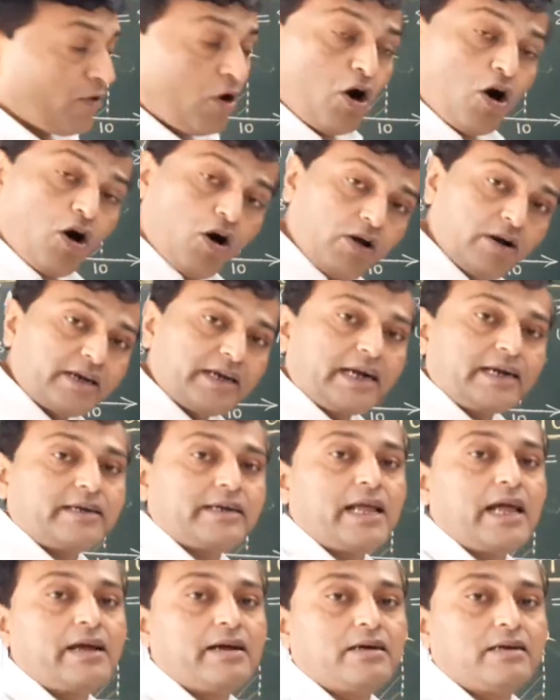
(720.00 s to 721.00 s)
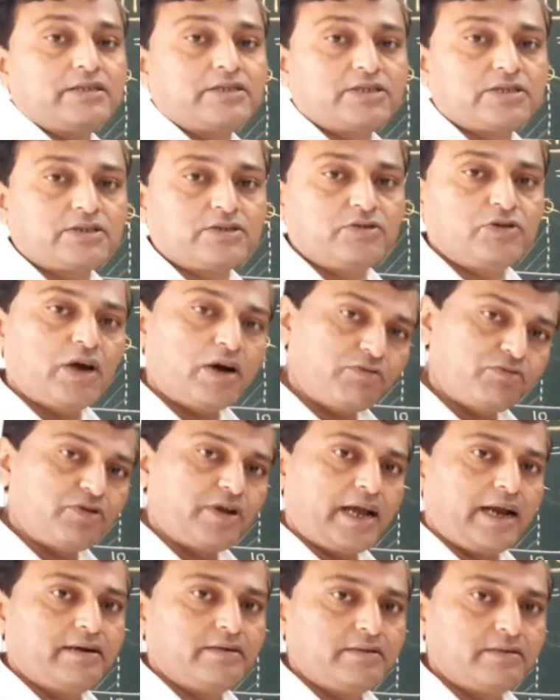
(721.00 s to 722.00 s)
all rectangles you have
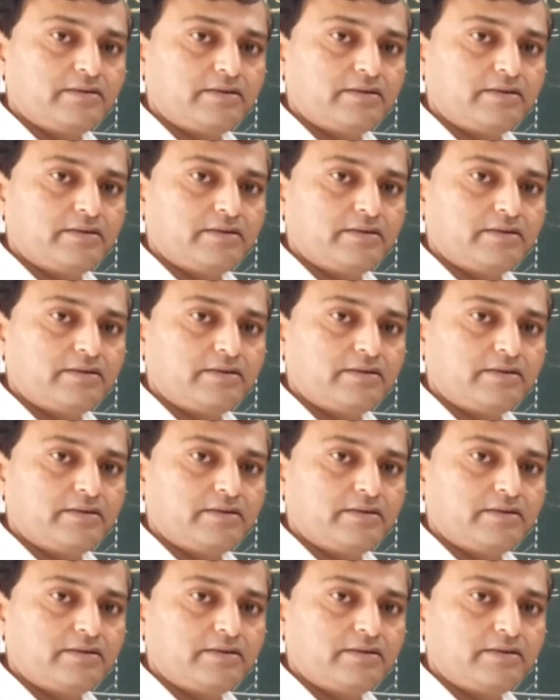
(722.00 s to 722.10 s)
to add.